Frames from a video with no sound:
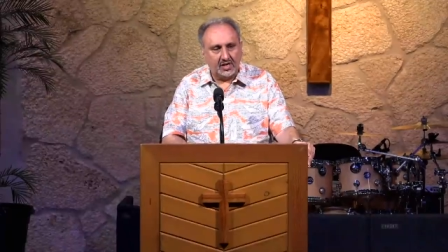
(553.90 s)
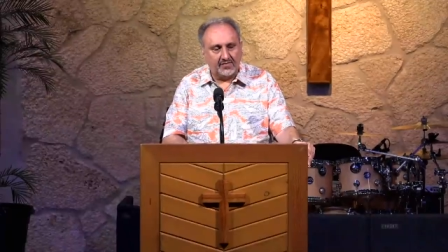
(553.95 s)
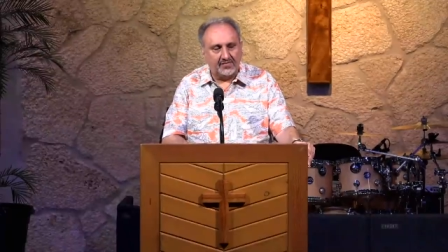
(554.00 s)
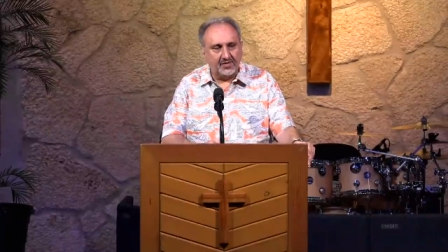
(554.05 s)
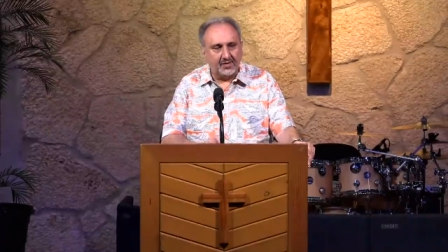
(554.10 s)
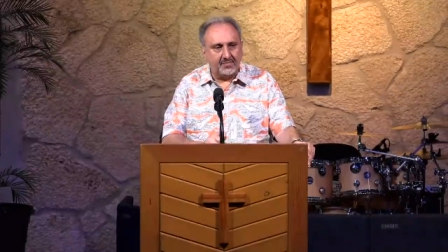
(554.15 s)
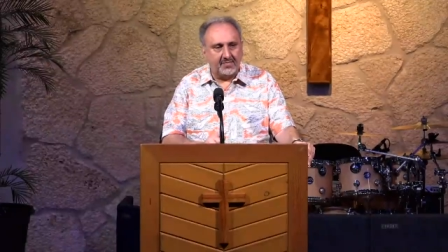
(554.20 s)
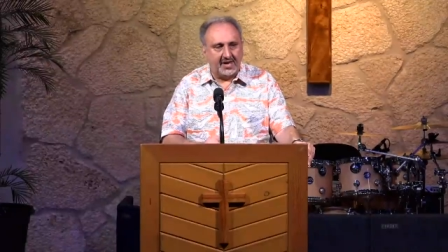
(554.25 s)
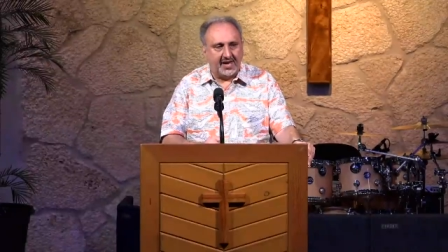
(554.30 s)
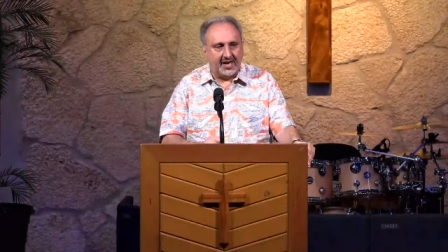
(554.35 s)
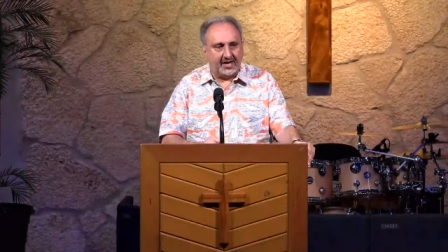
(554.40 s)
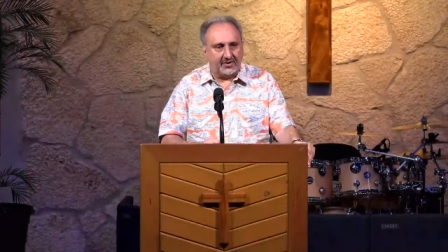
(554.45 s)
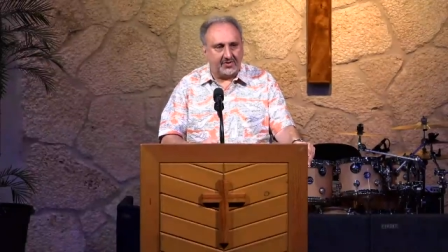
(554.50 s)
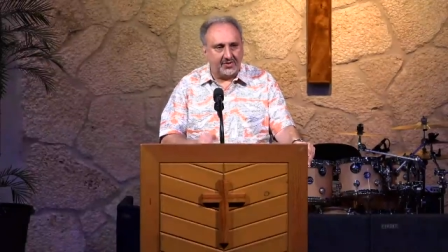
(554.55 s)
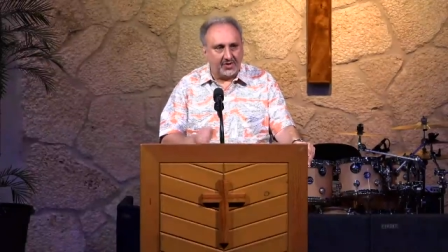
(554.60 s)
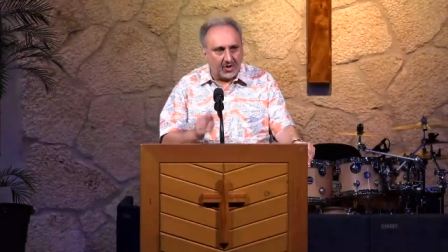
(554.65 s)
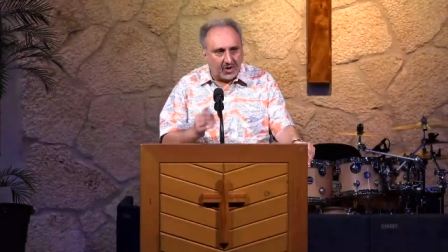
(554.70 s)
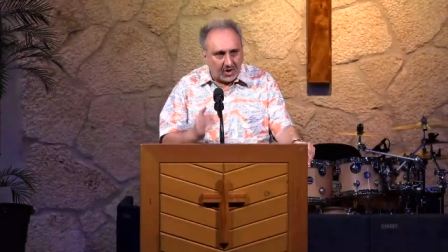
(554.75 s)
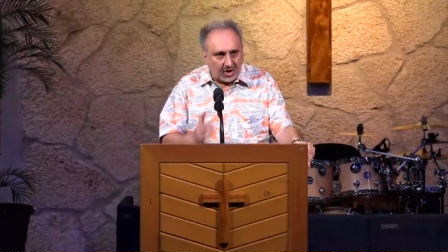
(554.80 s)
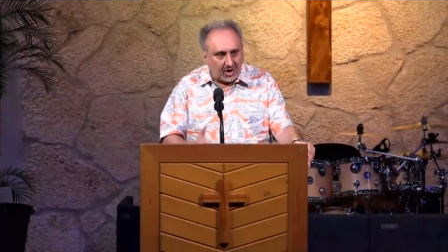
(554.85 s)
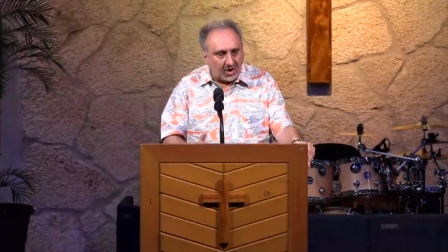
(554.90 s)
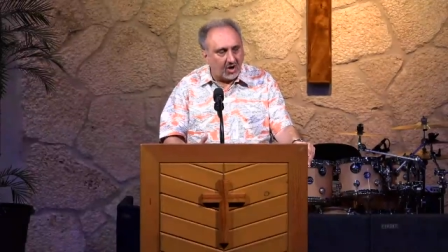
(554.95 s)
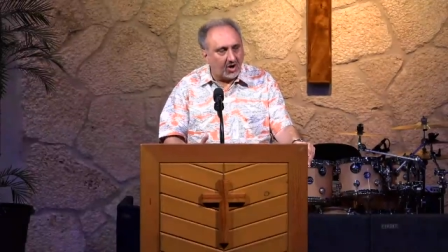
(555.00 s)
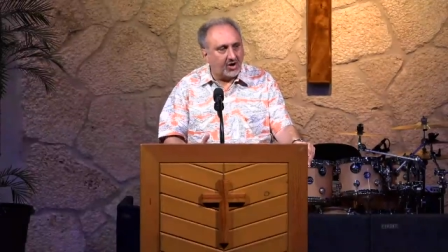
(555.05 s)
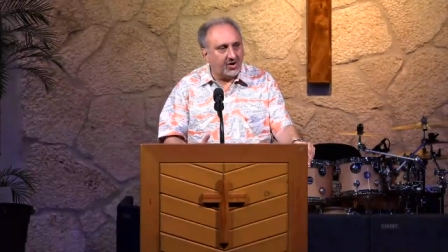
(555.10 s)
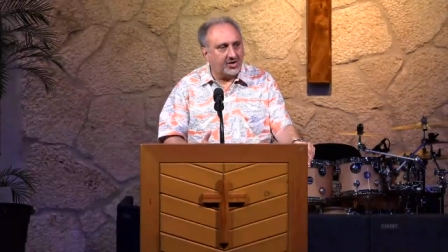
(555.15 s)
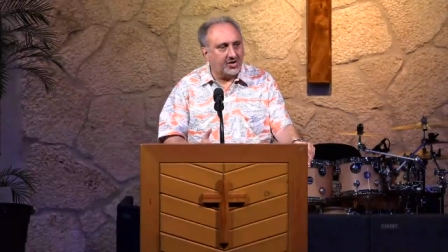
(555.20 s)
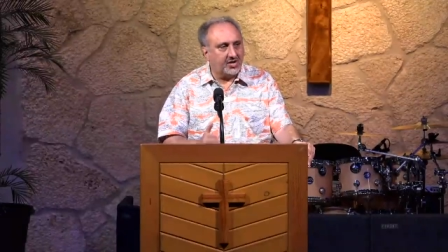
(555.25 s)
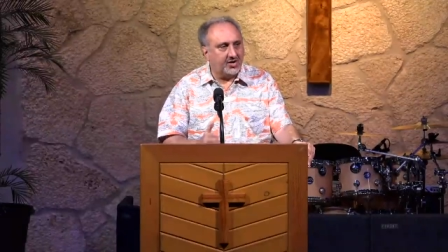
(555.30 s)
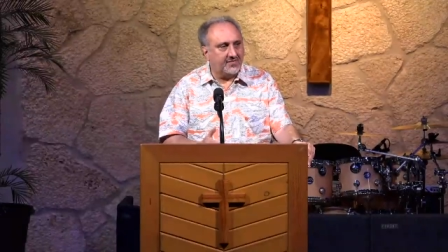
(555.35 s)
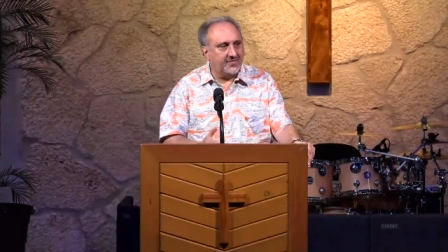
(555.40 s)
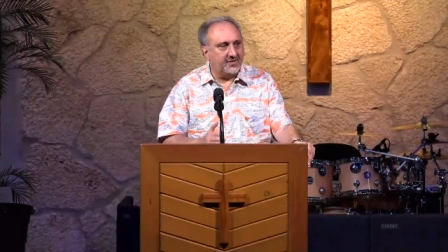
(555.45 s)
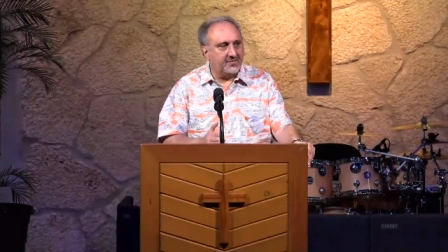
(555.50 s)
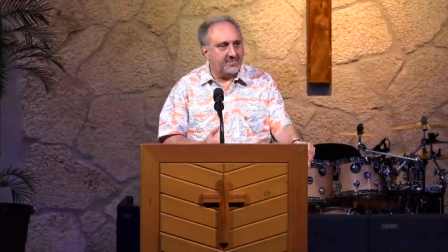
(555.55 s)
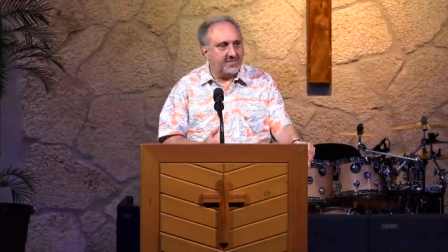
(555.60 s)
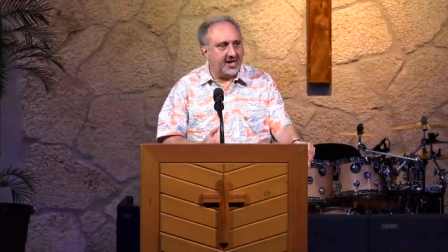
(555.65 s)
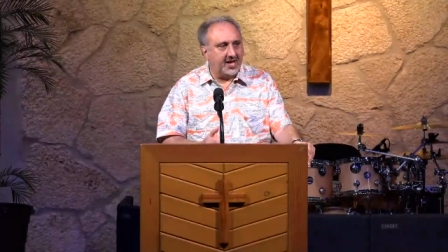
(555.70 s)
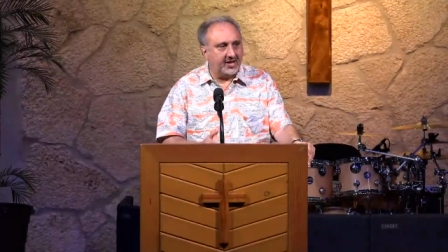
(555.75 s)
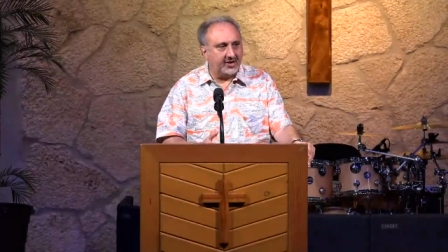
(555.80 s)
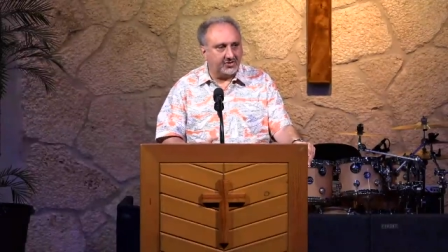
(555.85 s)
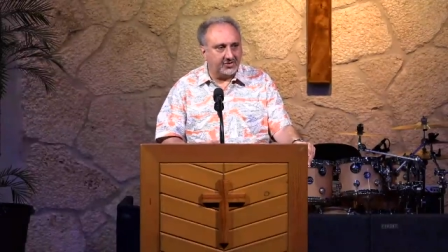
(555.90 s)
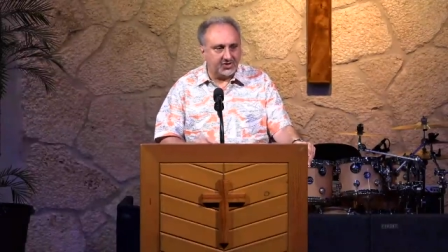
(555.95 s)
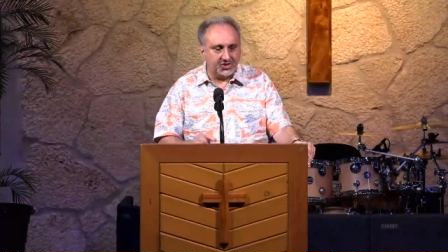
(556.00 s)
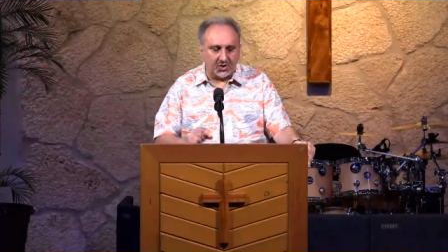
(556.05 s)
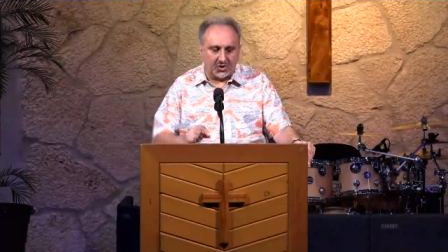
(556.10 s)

of the matter, the heart of the matter.